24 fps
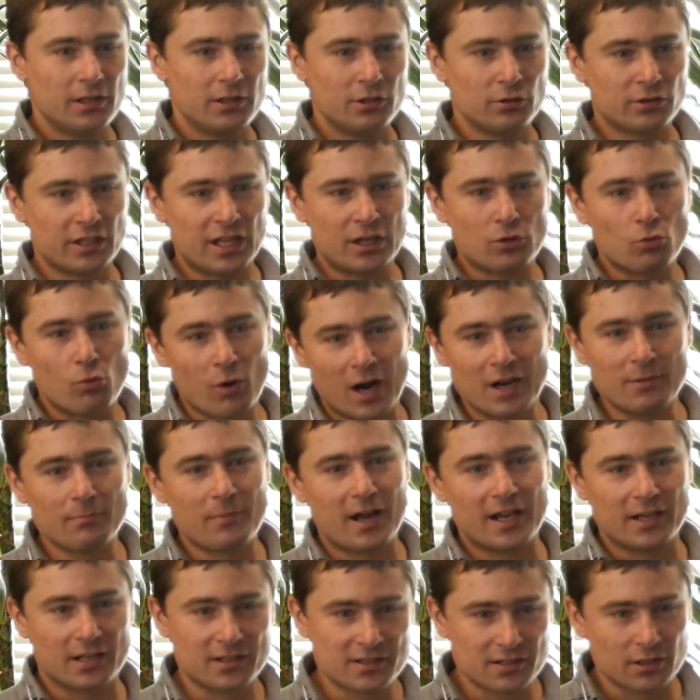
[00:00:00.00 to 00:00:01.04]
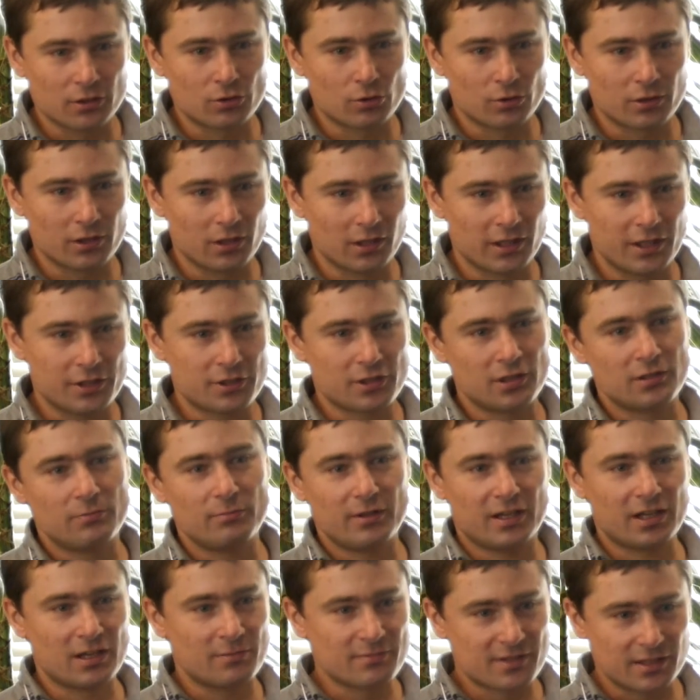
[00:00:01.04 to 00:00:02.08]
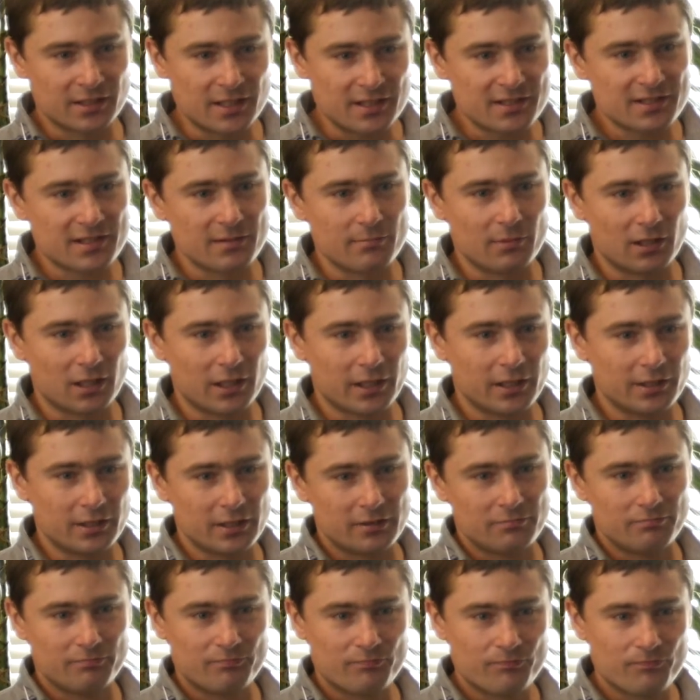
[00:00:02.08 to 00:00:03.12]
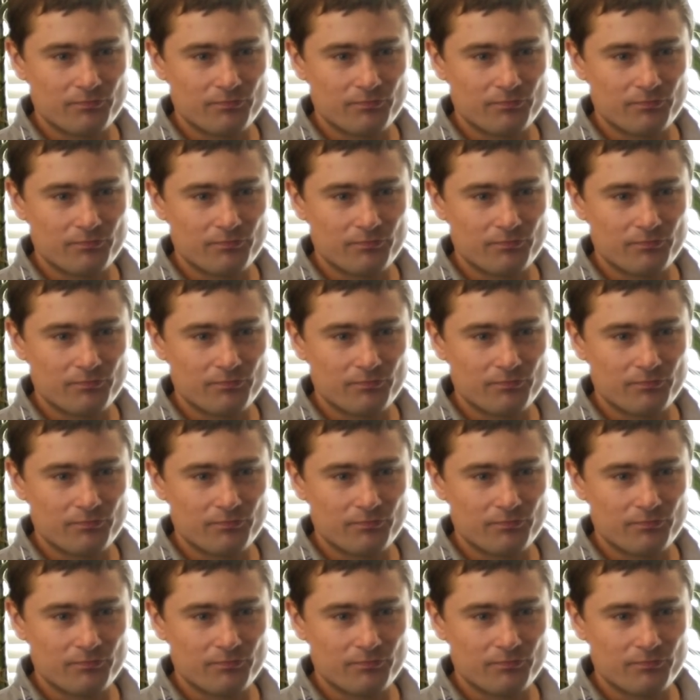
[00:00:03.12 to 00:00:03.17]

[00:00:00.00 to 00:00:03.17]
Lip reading: You take 1 minus the correlation, becomes a dissimilarity.